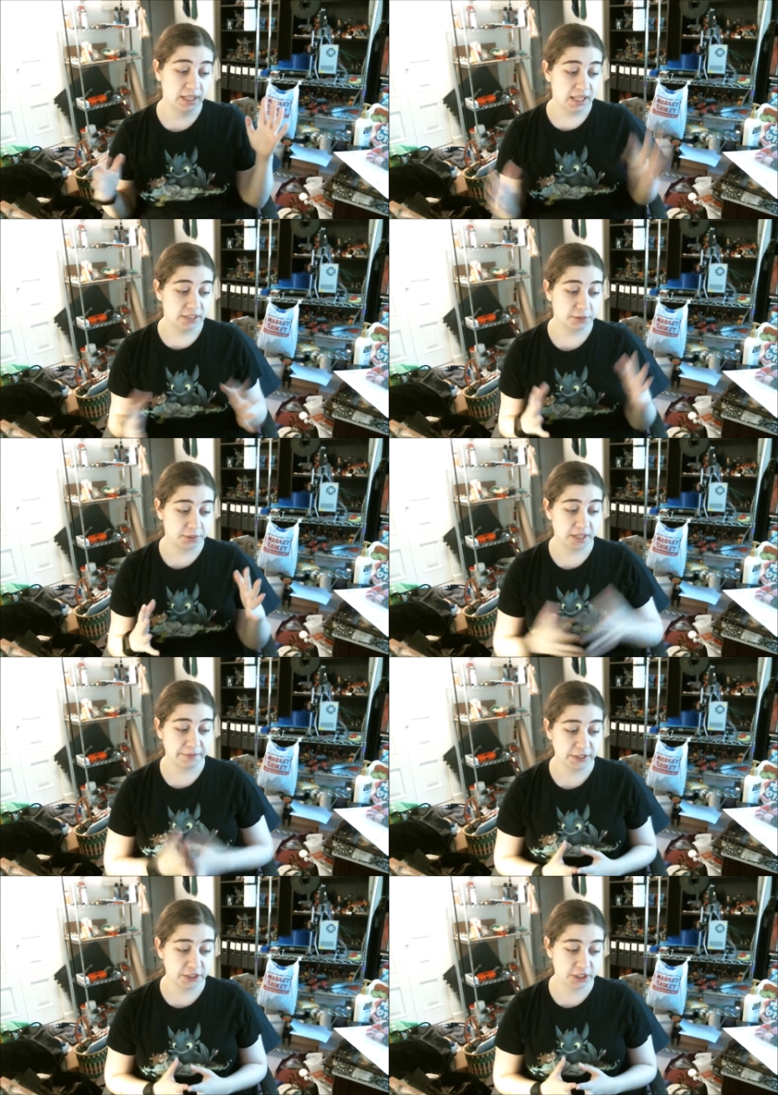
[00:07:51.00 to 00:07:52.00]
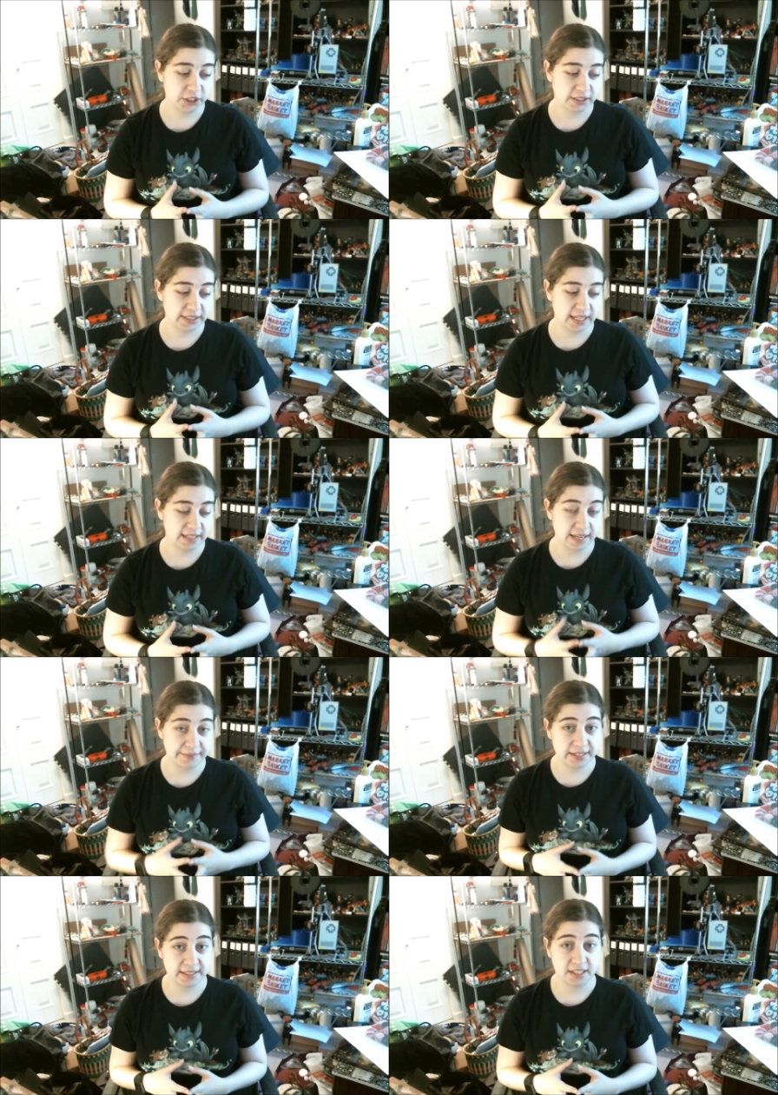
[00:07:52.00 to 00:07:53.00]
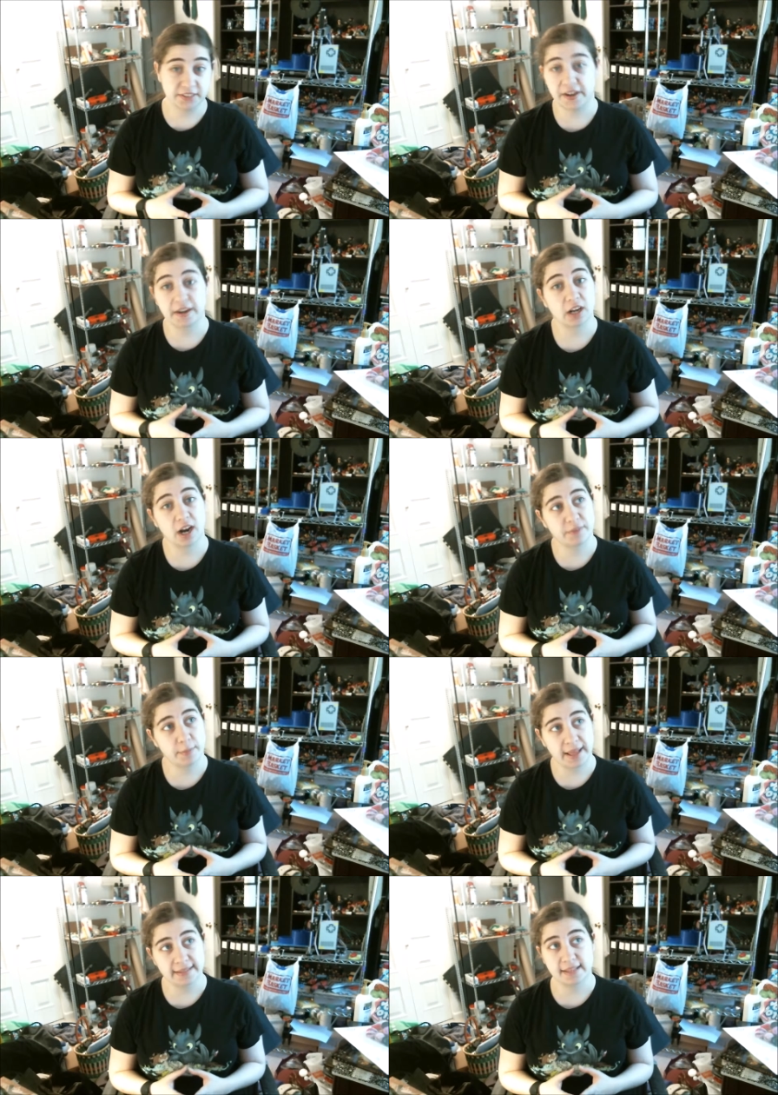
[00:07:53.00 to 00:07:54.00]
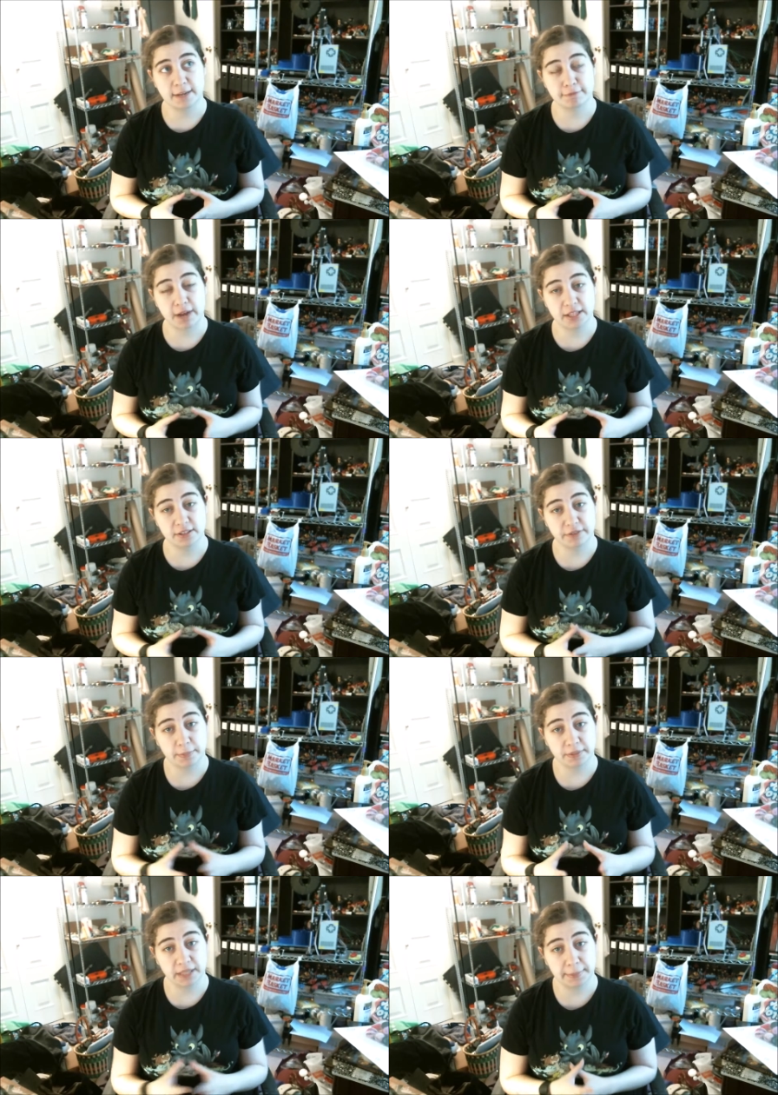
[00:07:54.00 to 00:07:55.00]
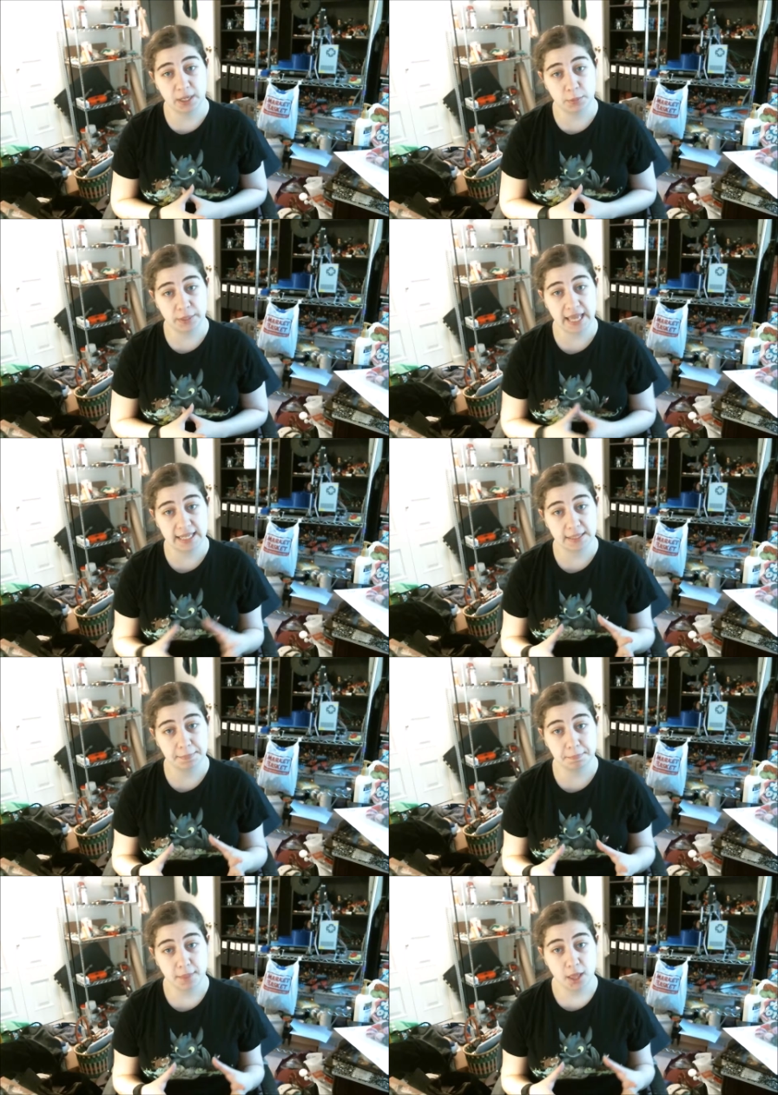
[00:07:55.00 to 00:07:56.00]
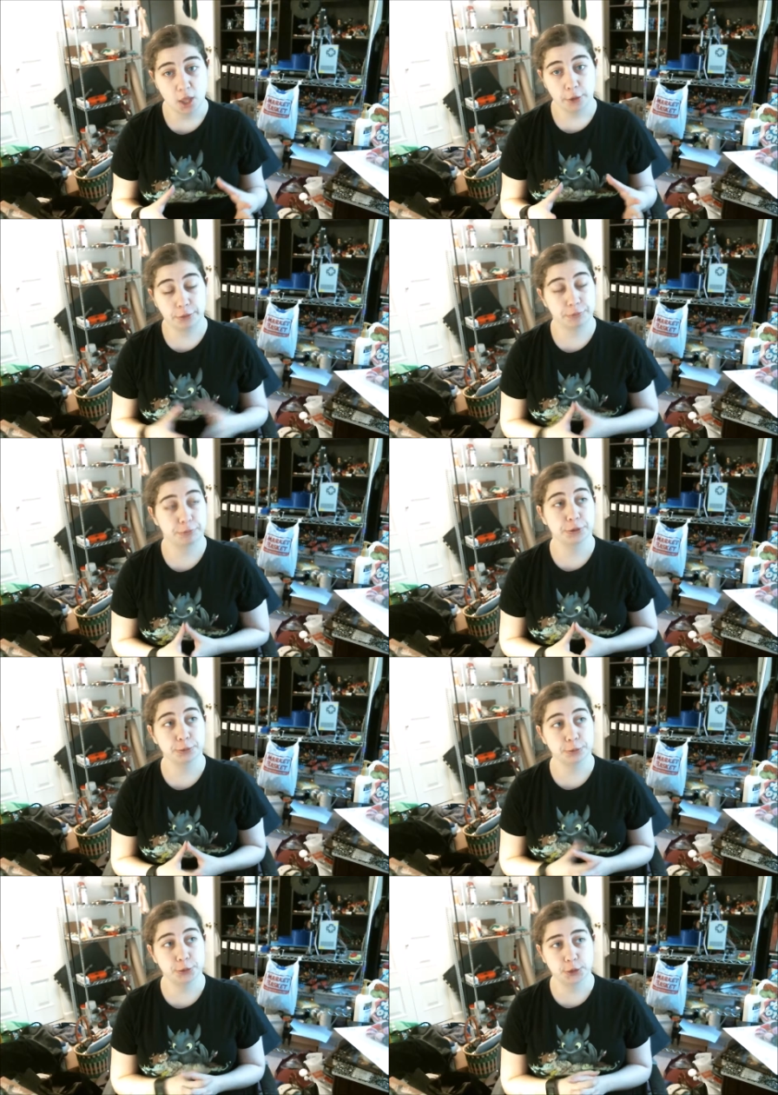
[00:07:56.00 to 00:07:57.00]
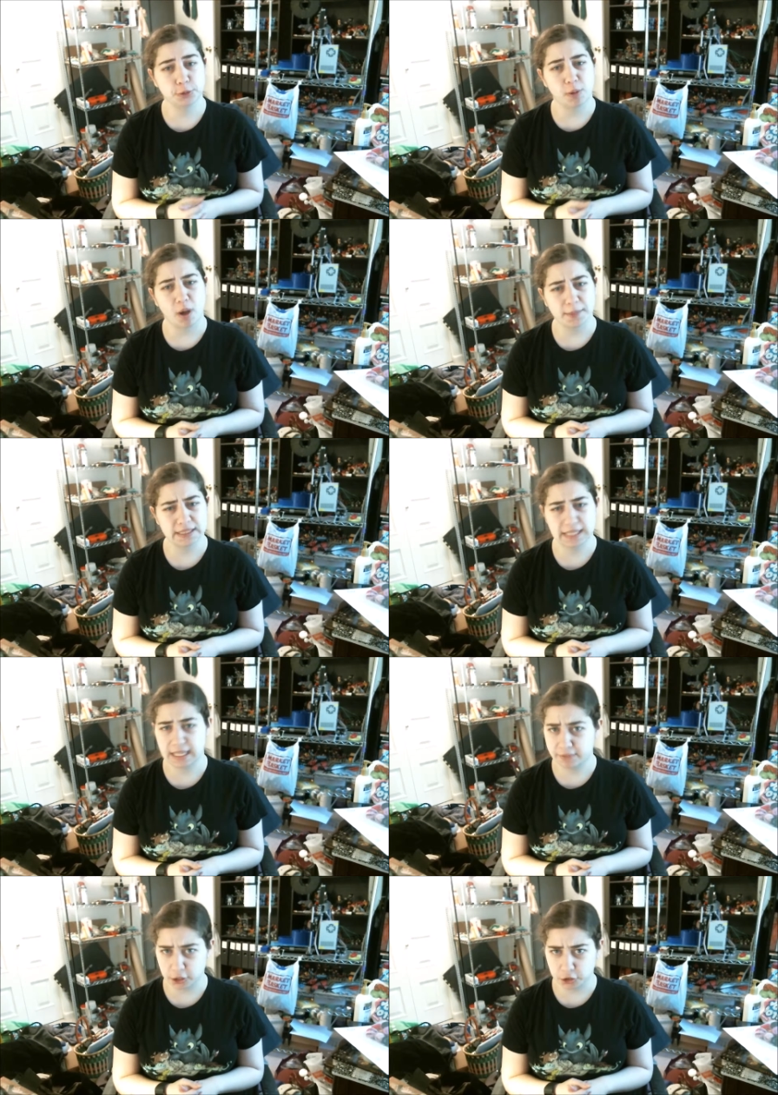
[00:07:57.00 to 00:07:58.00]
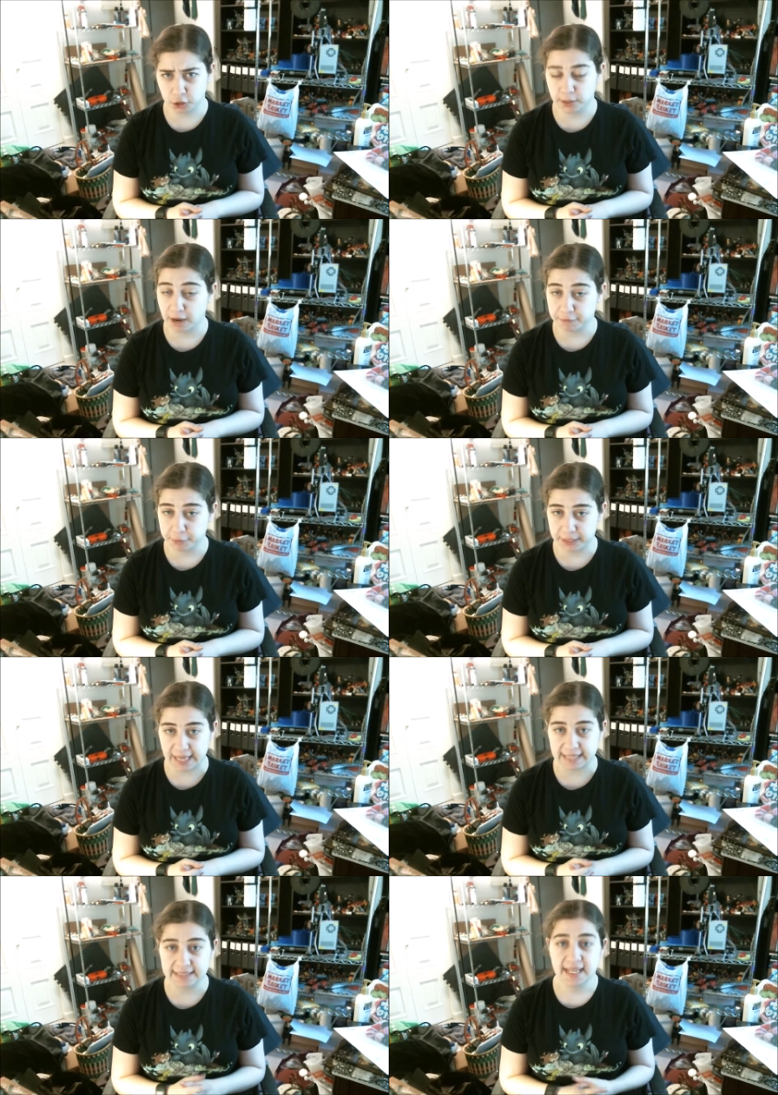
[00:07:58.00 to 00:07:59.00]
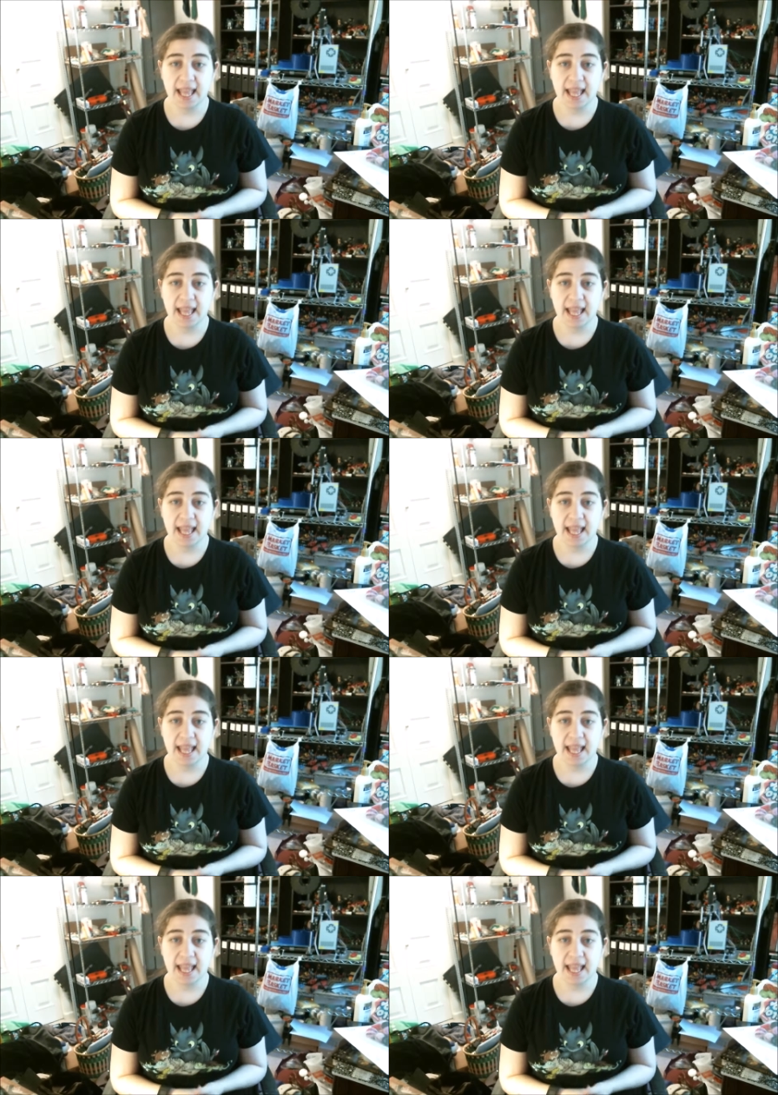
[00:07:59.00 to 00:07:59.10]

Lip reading: So King Richard's is a Renaissance fair in Carver, Mass. That runs from Labor Day weekend through to almost the end of October every weekend.